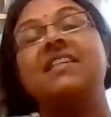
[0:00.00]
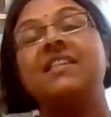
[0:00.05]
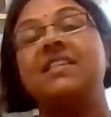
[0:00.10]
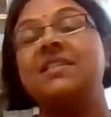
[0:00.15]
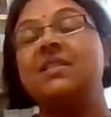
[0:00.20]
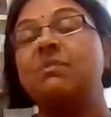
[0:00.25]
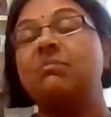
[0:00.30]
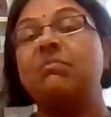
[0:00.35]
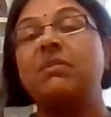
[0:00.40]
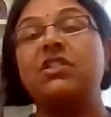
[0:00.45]
in
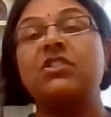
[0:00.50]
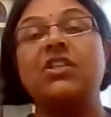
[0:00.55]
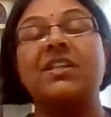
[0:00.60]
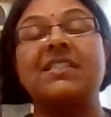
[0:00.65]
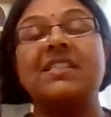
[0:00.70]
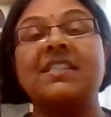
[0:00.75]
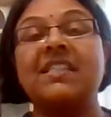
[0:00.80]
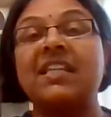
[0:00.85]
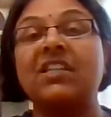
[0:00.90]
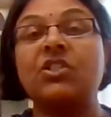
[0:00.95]
his
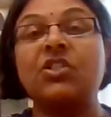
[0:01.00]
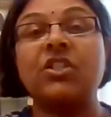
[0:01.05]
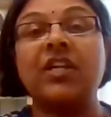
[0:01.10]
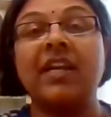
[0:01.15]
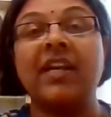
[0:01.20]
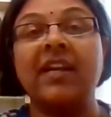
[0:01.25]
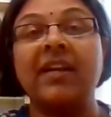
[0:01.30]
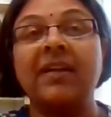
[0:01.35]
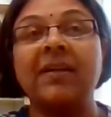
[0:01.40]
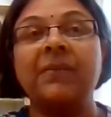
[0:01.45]
majestic
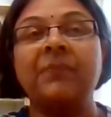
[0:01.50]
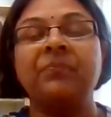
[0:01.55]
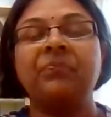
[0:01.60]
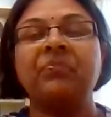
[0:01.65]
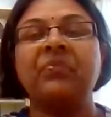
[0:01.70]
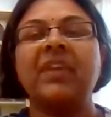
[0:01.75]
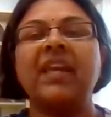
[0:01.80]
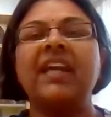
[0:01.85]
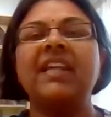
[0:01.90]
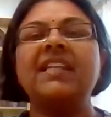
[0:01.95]
chair,
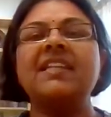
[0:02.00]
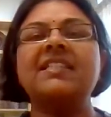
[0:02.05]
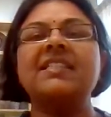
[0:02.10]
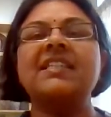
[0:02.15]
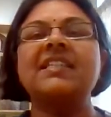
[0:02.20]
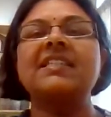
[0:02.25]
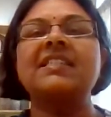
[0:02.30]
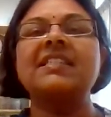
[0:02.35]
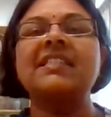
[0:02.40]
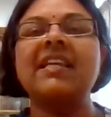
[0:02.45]
and he
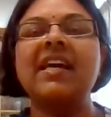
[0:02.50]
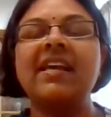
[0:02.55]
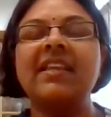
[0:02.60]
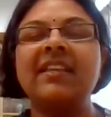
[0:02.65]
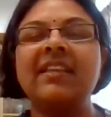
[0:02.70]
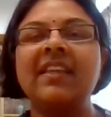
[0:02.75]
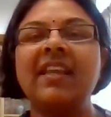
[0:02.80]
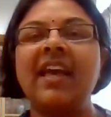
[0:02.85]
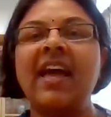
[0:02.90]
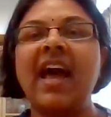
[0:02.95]
says,
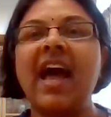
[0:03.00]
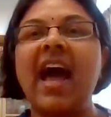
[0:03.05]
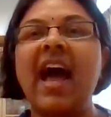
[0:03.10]
Son,